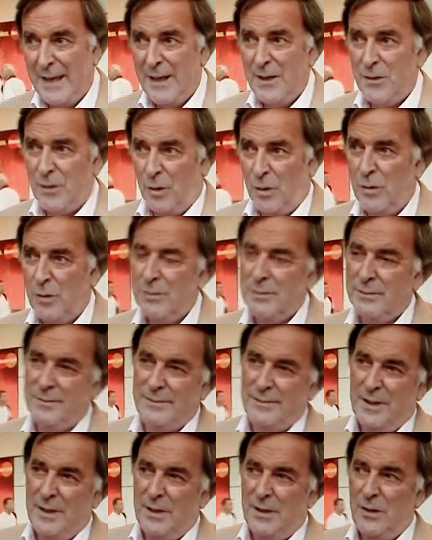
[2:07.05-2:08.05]
You know,
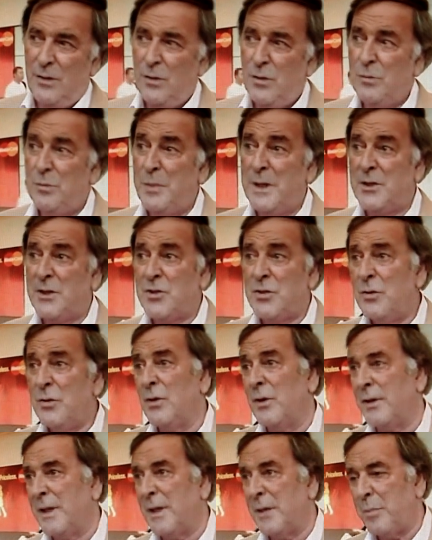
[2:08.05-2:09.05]
you can be
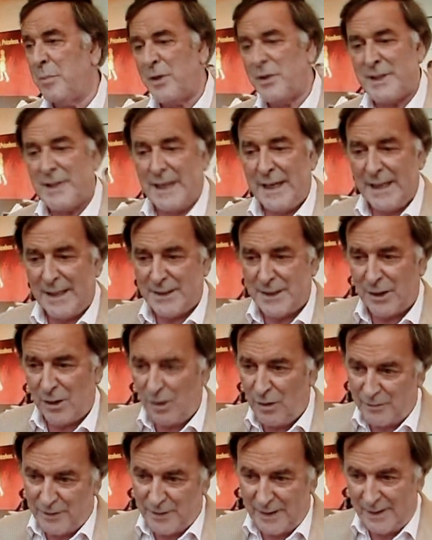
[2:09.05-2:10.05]
assured that Bosnia and
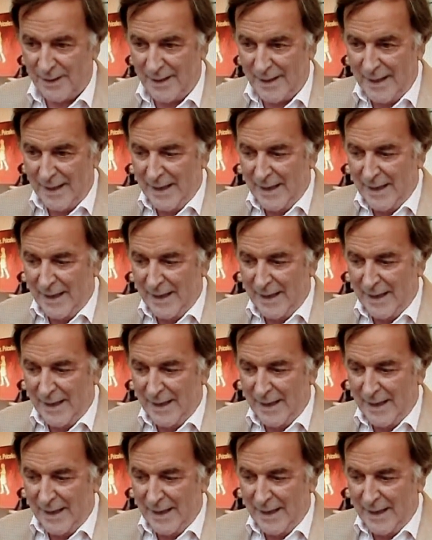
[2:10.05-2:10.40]
Herzegovina